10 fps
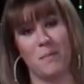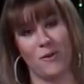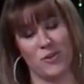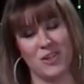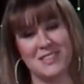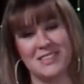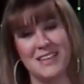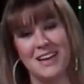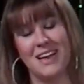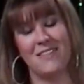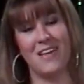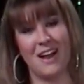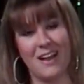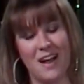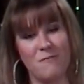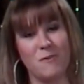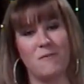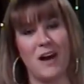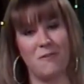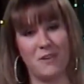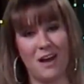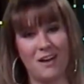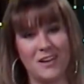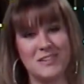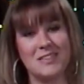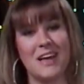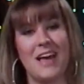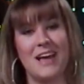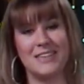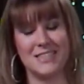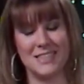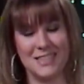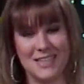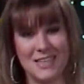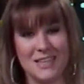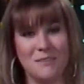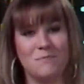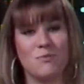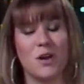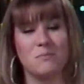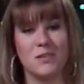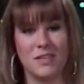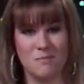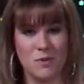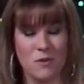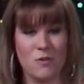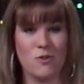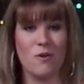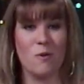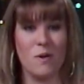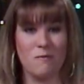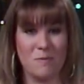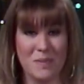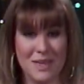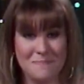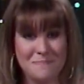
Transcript: purchase that I got for $5, and he promptly took the shirt away from me.